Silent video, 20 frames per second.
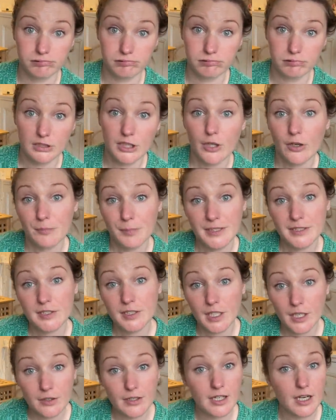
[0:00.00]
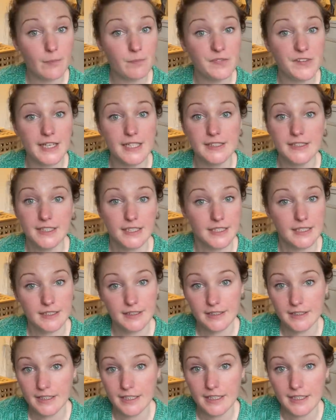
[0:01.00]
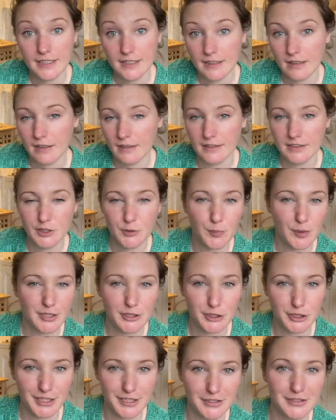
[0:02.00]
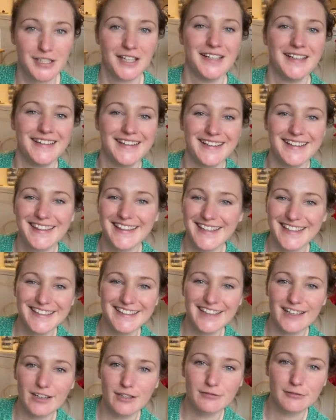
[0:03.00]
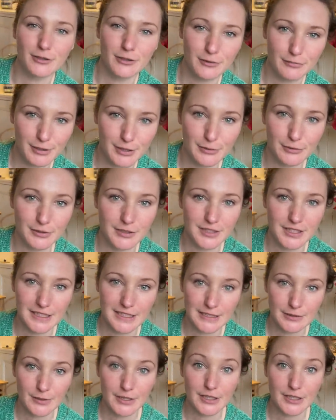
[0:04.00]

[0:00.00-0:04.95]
So I've been slowly updating the like spreadsheet thing that I've got with all the seeds that we're